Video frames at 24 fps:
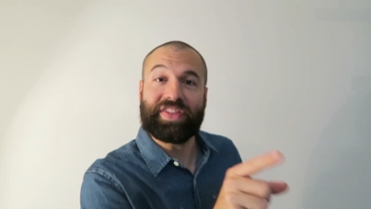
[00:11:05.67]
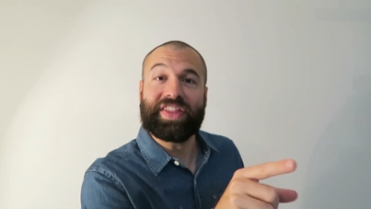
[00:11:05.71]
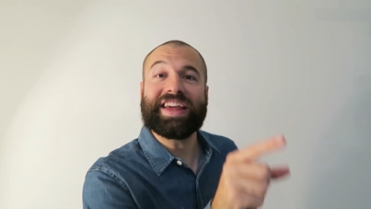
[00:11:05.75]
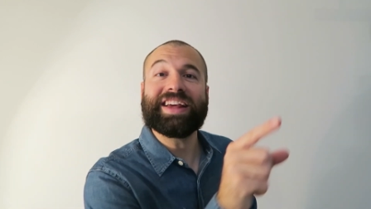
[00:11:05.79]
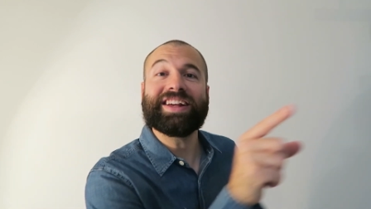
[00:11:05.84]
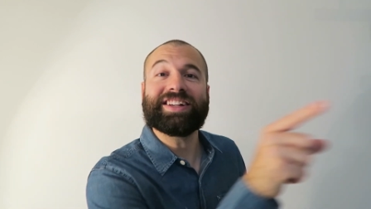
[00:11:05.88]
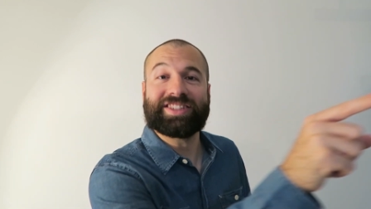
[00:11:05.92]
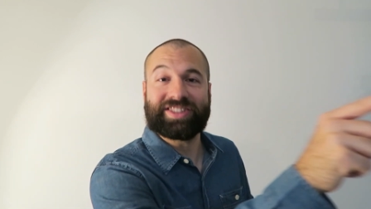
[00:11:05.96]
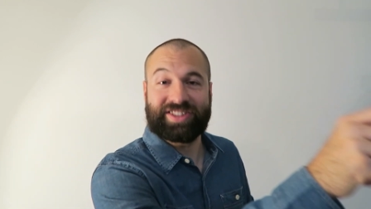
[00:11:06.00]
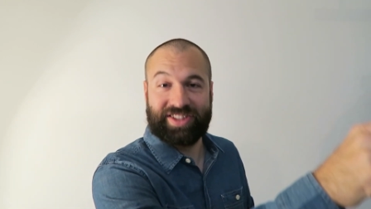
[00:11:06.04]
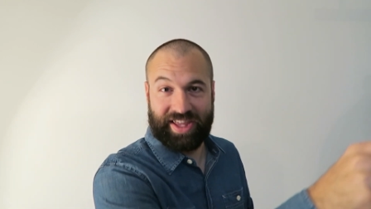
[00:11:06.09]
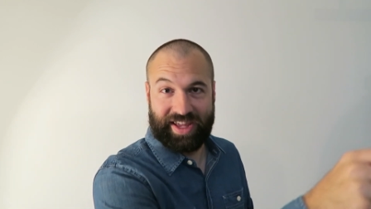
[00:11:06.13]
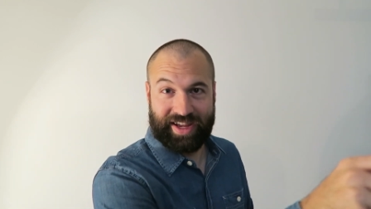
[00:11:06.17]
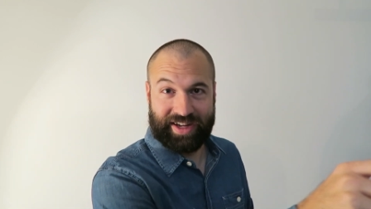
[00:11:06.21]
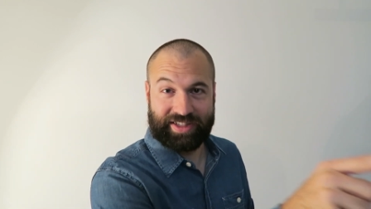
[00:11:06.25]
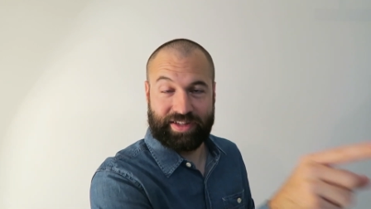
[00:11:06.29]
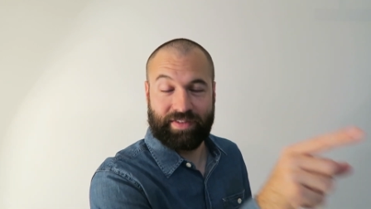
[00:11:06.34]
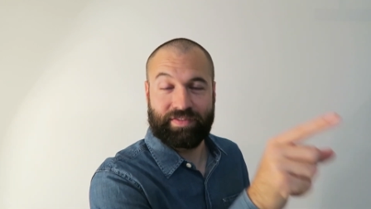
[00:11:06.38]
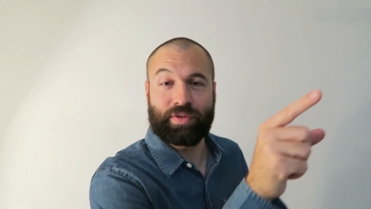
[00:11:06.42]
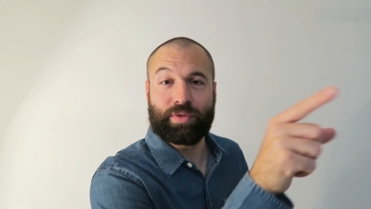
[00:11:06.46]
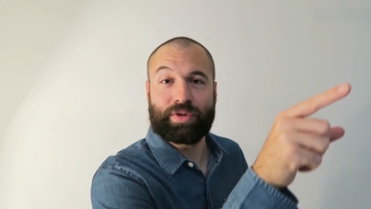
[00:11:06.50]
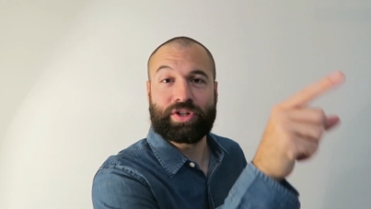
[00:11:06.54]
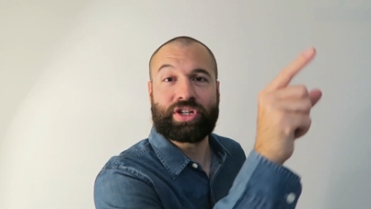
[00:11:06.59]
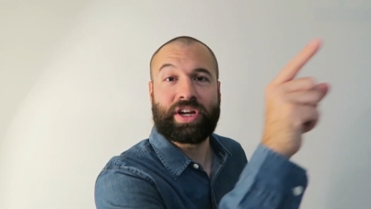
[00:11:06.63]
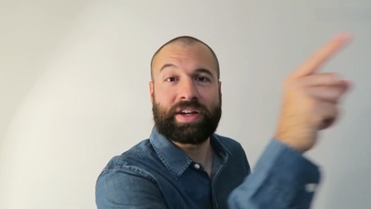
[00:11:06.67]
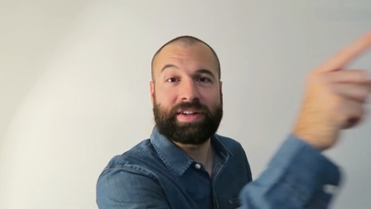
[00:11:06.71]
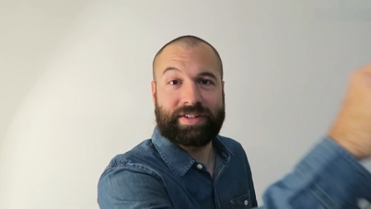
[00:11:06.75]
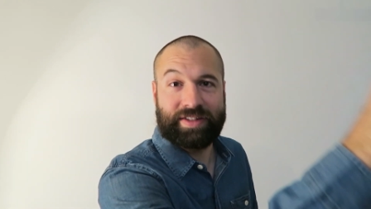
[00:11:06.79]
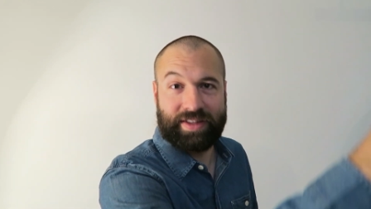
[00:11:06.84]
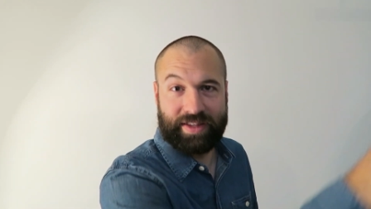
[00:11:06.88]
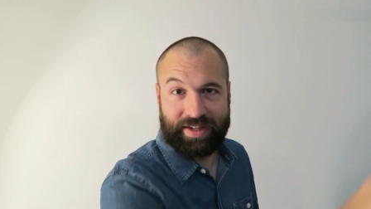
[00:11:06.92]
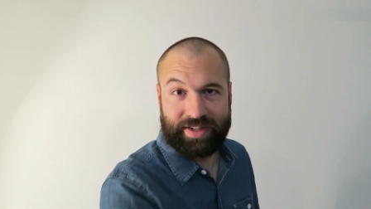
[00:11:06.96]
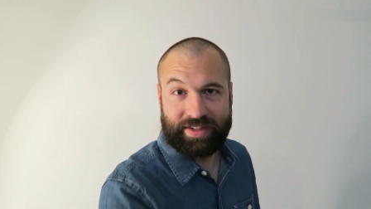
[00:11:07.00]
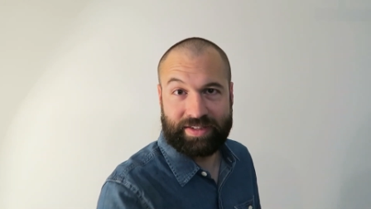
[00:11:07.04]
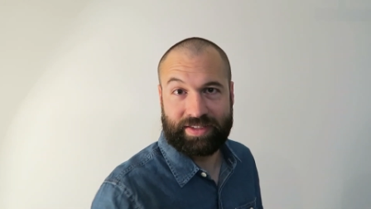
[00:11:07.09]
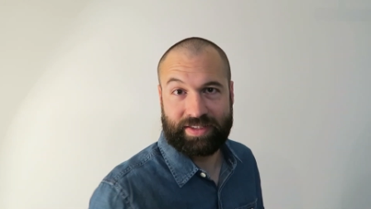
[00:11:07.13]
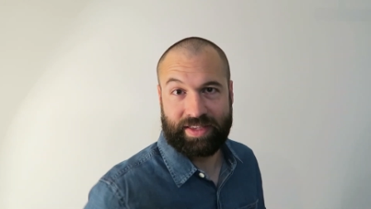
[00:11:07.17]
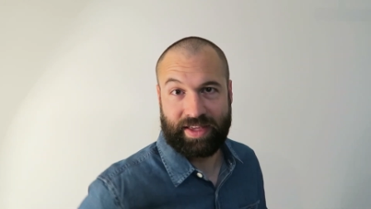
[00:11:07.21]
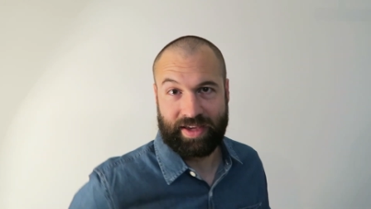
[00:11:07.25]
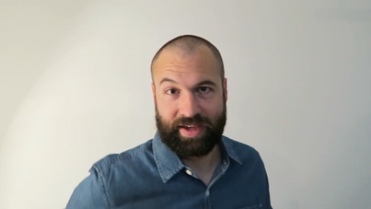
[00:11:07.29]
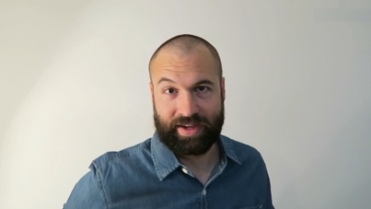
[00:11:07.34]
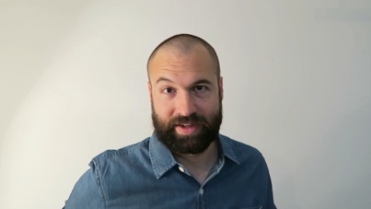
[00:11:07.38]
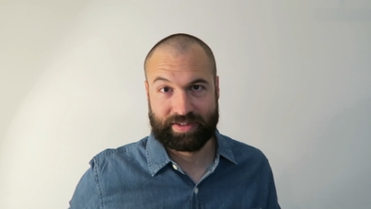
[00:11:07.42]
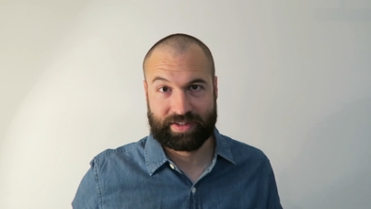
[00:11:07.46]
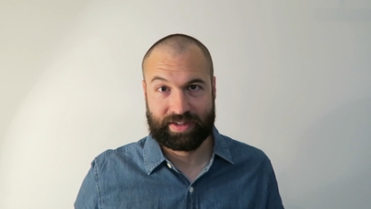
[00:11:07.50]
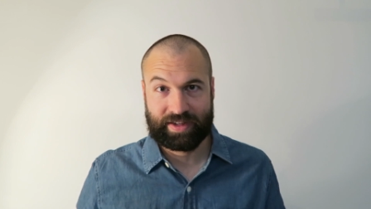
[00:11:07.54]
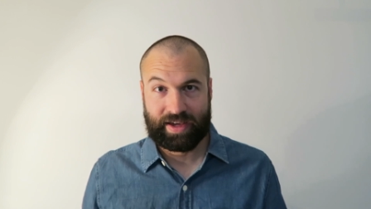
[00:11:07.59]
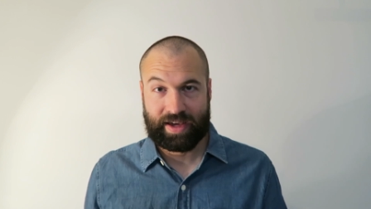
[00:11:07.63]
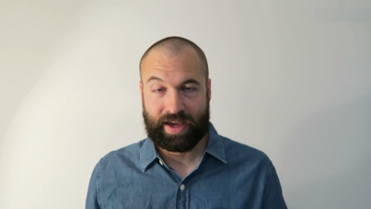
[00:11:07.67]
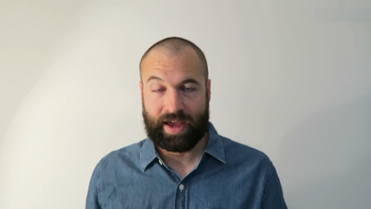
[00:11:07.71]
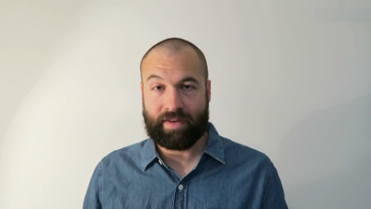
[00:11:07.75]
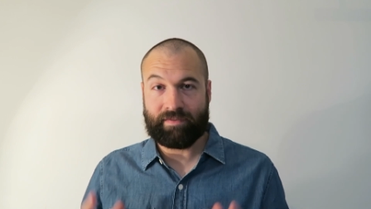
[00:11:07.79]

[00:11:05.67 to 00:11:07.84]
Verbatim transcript: These things, if you would change these things.